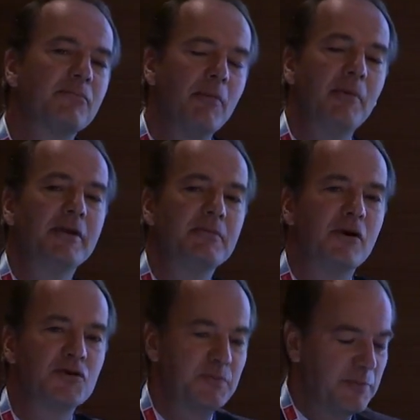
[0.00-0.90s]
probably
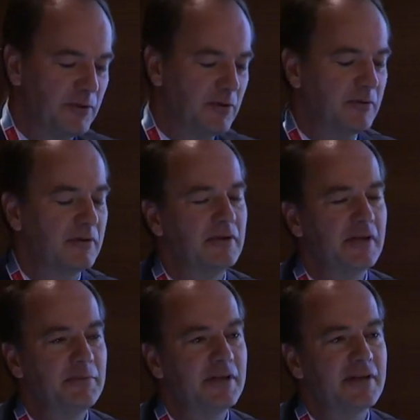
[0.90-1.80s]
most people
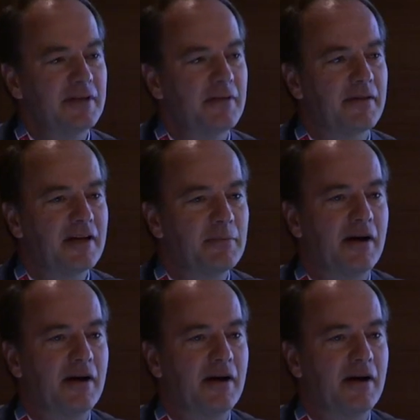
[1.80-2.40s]
immediately think